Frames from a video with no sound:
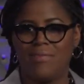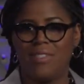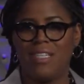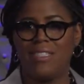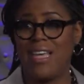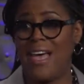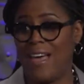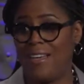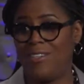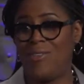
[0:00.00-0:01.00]
said,
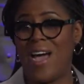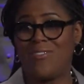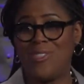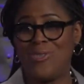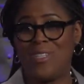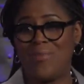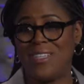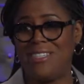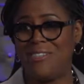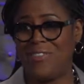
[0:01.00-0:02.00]
Dad, you have to do
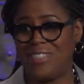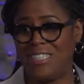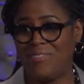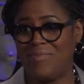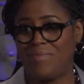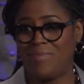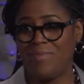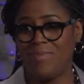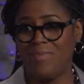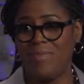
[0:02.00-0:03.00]
something differently,
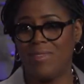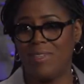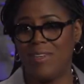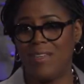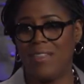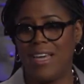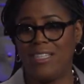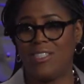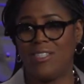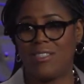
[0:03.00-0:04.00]
that
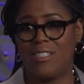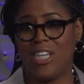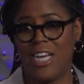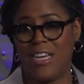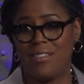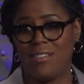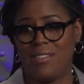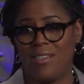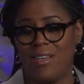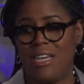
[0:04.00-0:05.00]
he took the chance
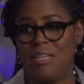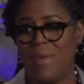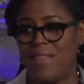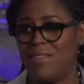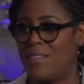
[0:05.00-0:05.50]
and he made the